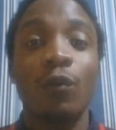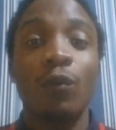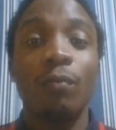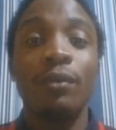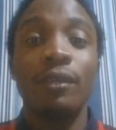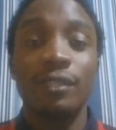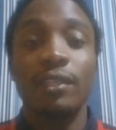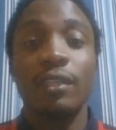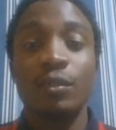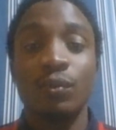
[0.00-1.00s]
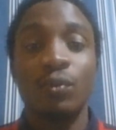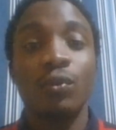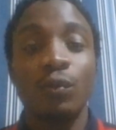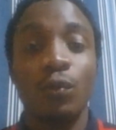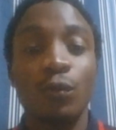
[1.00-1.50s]
be serious with
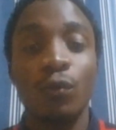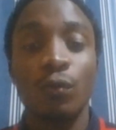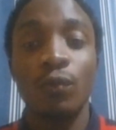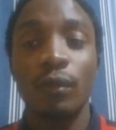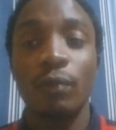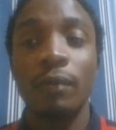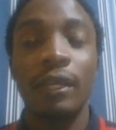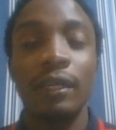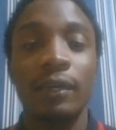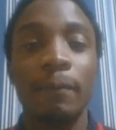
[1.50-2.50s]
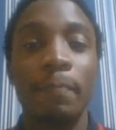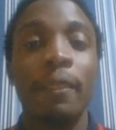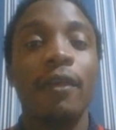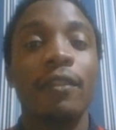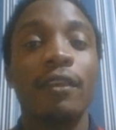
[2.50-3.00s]
you, who will be like
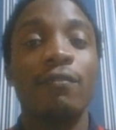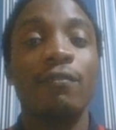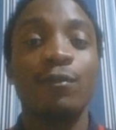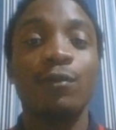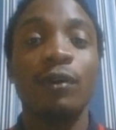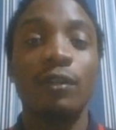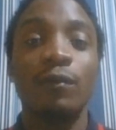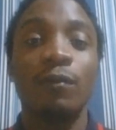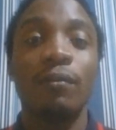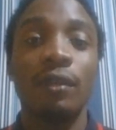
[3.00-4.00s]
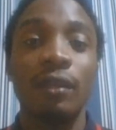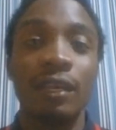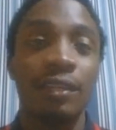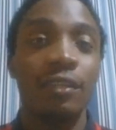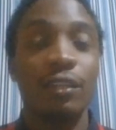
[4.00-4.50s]
there for you and will be
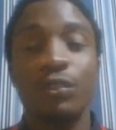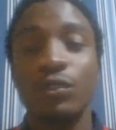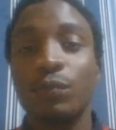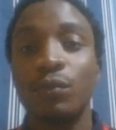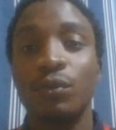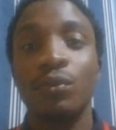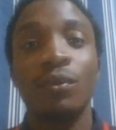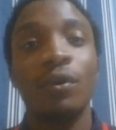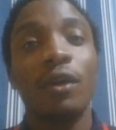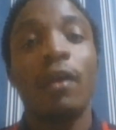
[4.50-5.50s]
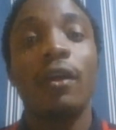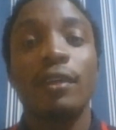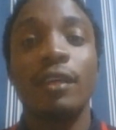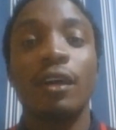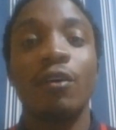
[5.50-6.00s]
like a relationship with you,
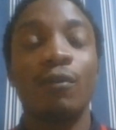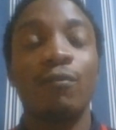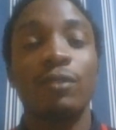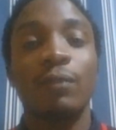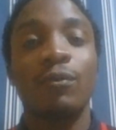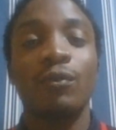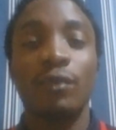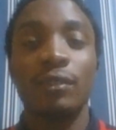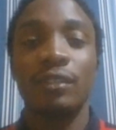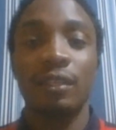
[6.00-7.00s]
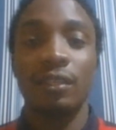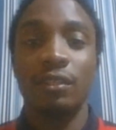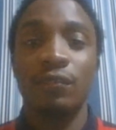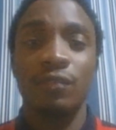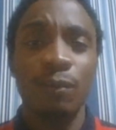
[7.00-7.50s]
yeah, go for someone who is serious.
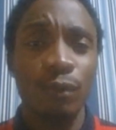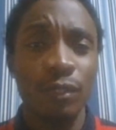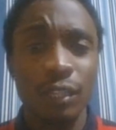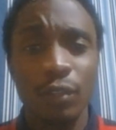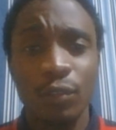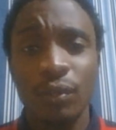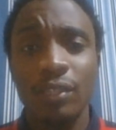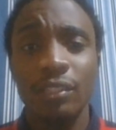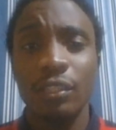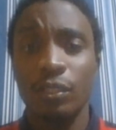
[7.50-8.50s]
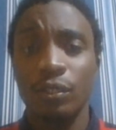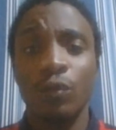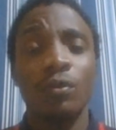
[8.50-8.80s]
If someone tells you that she